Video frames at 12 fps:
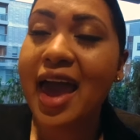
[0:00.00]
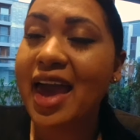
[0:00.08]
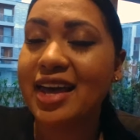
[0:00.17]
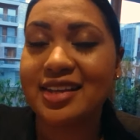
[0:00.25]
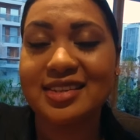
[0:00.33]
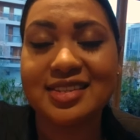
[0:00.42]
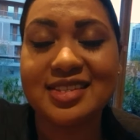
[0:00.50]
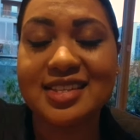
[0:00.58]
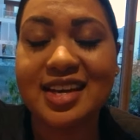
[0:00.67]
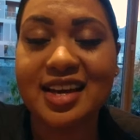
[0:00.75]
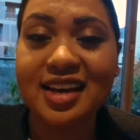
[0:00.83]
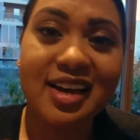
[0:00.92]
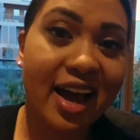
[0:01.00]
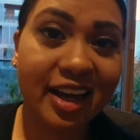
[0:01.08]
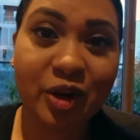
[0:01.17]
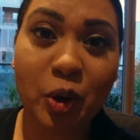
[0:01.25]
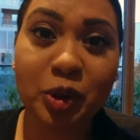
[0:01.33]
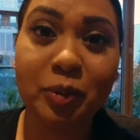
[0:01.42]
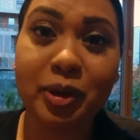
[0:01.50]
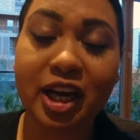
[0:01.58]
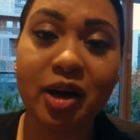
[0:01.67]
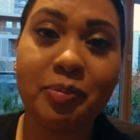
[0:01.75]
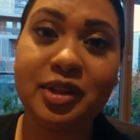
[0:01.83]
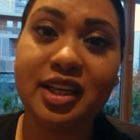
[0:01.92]
and I can only
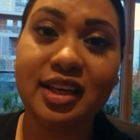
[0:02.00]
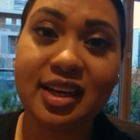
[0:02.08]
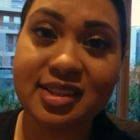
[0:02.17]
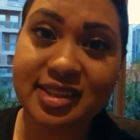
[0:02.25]
pick up the